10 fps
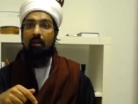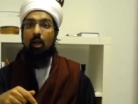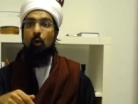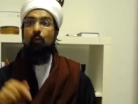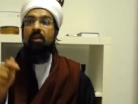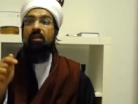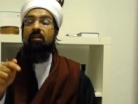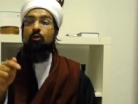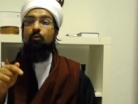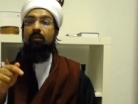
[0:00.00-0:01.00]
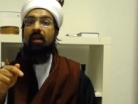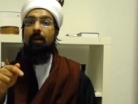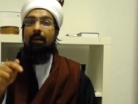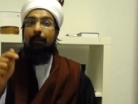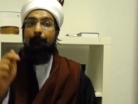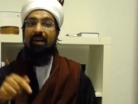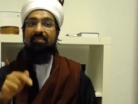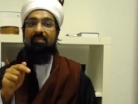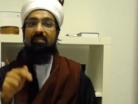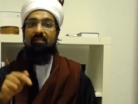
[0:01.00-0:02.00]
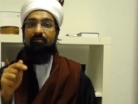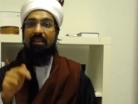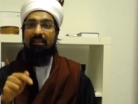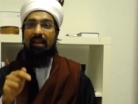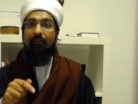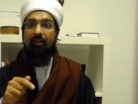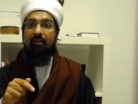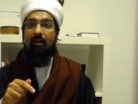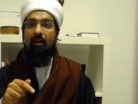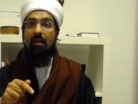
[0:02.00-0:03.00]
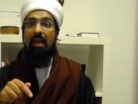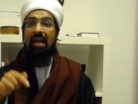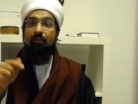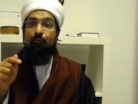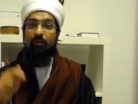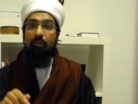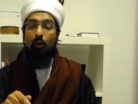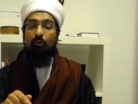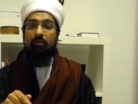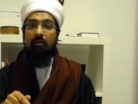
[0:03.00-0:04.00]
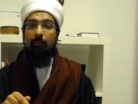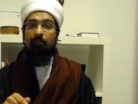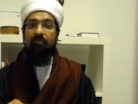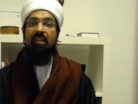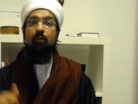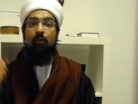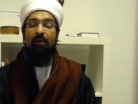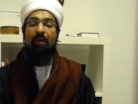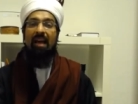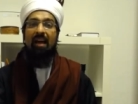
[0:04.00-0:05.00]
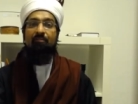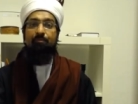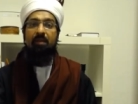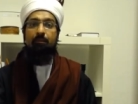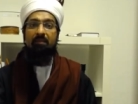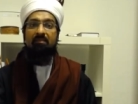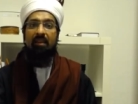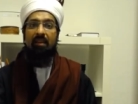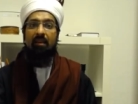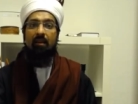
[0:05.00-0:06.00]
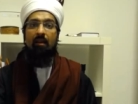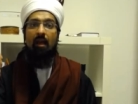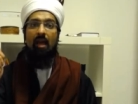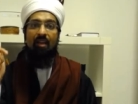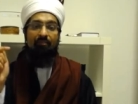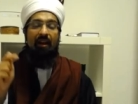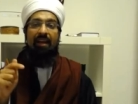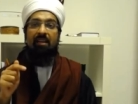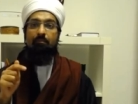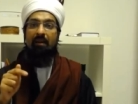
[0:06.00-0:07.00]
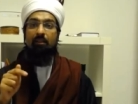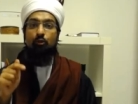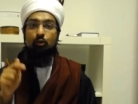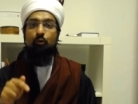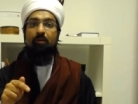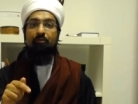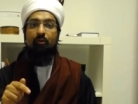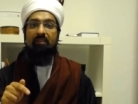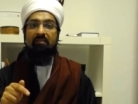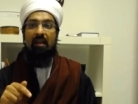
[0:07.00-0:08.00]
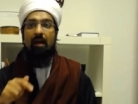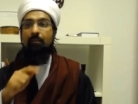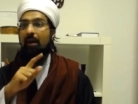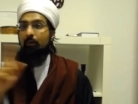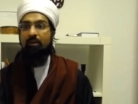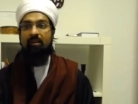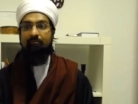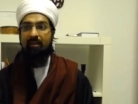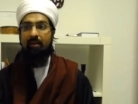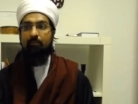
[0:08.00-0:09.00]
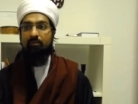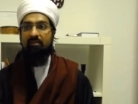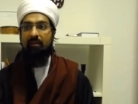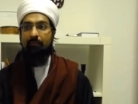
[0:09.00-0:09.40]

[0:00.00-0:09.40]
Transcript: We need to become ambassadors of that character. And if we don't, then we will have people say, if I had met you before Islam, I wouldn't have become Muslim.